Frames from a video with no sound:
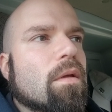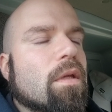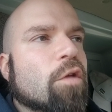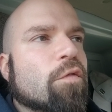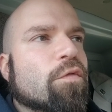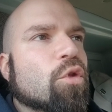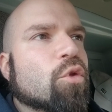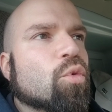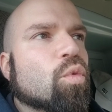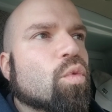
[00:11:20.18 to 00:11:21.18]
if
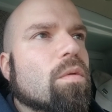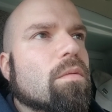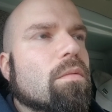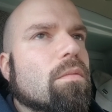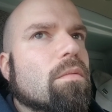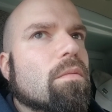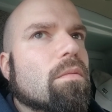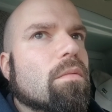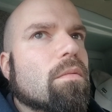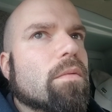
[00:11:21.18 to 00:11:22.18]
you
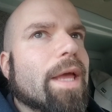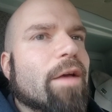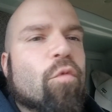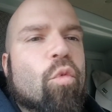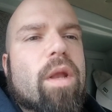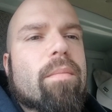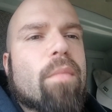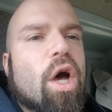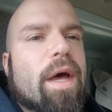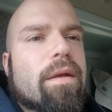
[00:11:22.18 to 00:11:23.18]
have one
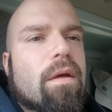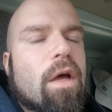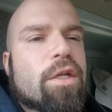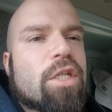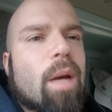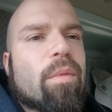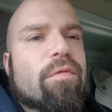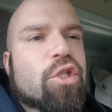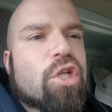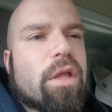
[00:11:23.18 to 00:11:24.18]
mod on top of
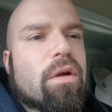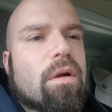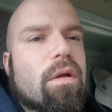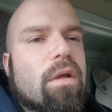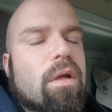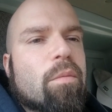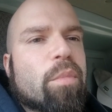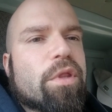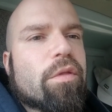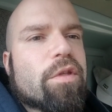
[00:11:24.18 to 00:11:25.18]
each other,
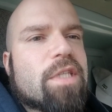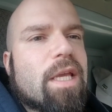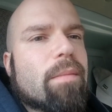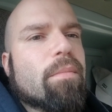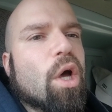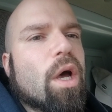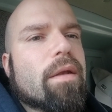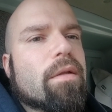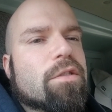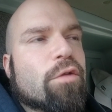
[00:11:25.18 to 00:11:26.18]
but they're the same
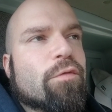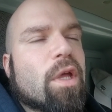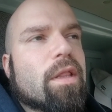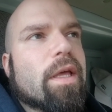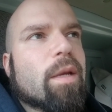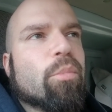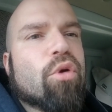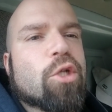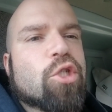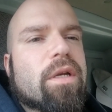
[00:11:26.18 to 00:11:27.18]
mod. So if you had like a
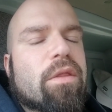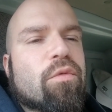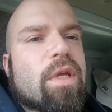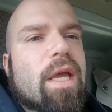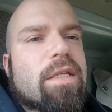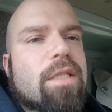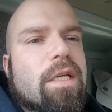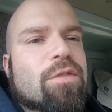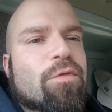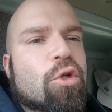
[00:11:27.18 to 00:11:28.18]
Project
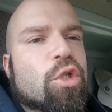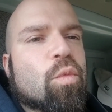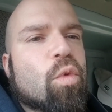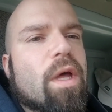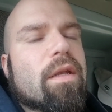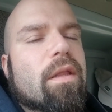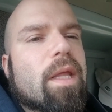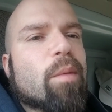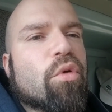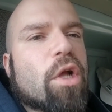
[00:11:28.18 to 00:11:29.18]
3XX version 1 and
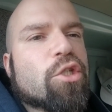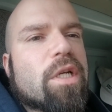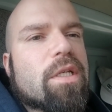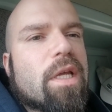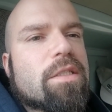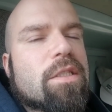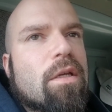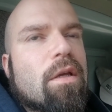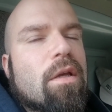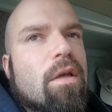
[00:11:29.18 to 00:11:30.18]
then Project X
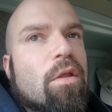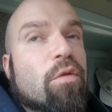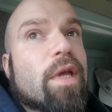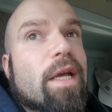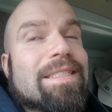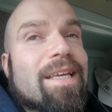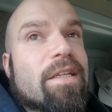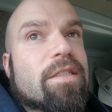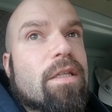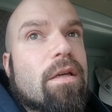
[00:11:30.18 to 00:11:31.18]
3XX,